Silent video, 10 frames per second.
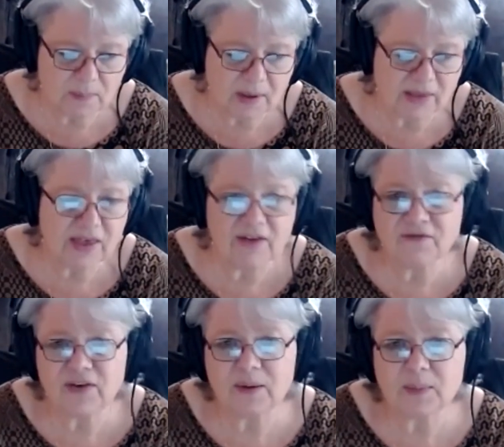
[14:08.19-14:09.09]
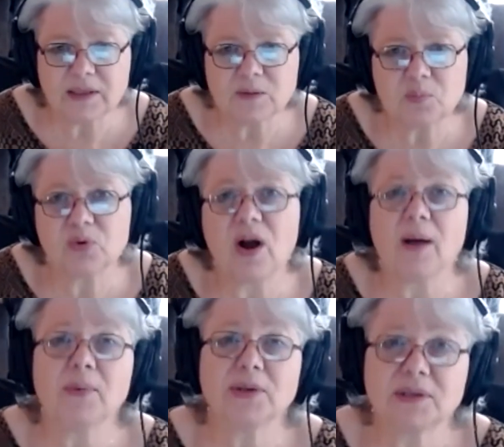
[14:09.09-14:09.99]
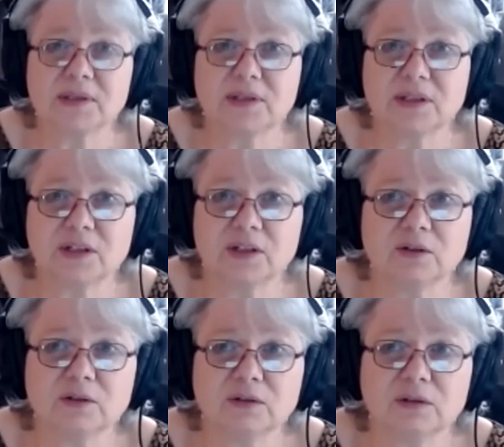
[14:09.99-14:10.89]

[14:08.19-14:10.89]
methamphetamines promises to do,